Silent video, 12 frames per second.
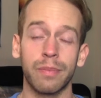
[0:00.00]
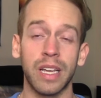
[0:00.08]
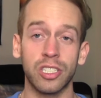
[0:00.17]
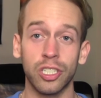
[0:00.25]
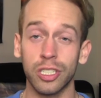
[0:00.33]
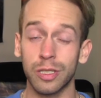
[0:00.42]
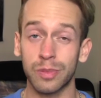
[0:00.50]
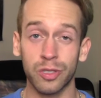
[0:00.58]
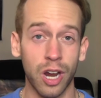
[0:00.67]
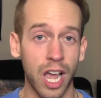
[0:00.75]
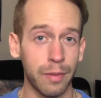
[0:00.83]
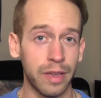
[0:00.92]
Make sure you're
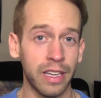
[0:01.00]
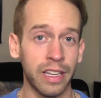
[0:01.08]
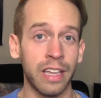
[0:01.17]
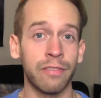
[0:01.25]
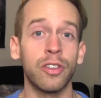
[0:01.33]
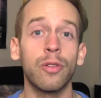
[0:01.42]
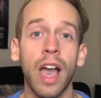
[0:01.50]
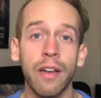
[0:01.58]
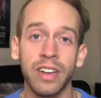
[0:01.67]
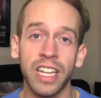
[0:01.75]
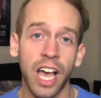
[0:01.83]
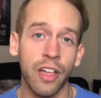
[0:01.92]
subscribing. If you
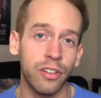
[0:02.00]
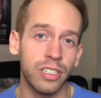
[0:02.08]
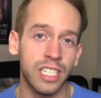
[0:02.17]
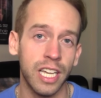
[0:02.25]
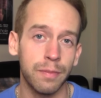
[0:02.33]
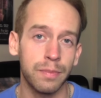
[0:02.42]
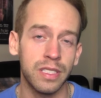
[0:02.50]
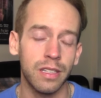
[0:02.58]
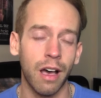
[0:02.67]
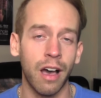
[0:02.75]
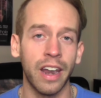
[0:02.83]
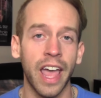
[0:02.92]
have any other tips
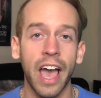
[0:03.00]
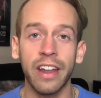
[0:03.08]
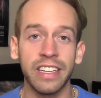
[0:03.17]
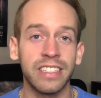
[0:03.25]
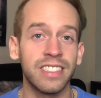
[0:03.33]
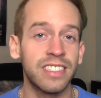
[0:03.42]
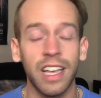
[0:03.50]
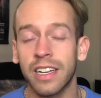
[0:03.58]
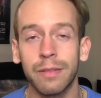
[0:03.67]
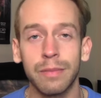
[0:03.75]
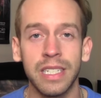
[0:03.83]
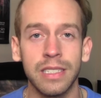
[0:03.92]
on how to
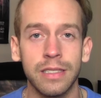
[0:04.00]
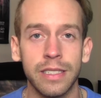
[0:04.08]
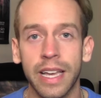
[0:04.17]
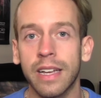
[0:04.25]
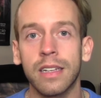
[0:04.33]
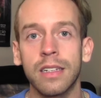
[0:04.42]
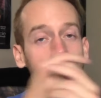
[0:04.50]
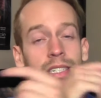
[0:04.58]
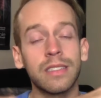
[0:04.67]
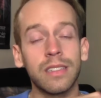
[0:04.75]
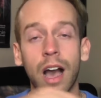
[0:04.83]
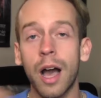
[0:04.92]
suck a mean dick,
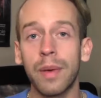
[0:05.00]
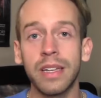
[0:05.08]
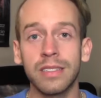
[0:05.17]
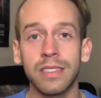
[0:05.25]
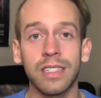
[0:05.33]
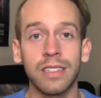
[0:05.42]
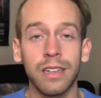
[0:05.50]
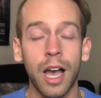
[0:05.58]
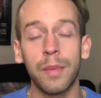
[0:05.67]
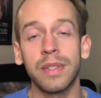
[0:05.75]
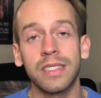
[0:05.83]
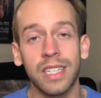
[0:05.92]
please comment in the
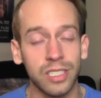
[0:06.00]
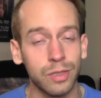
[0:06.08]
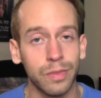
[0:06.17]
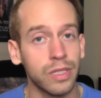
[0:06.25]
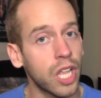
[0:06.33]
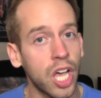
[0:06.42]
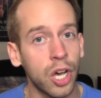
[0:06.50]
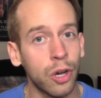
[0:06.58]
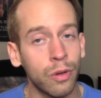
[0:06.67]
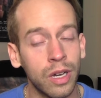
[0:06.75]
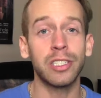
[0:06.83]
comment section below.